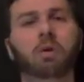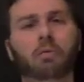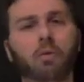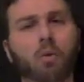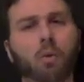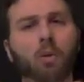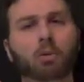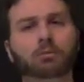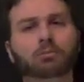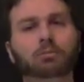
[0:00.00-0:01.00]
in your life.
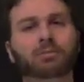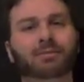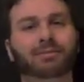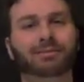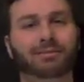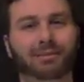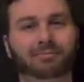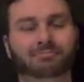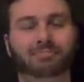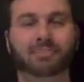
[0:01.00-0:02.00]
Thank you
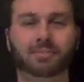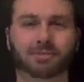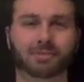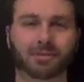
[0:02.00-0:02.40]
very much.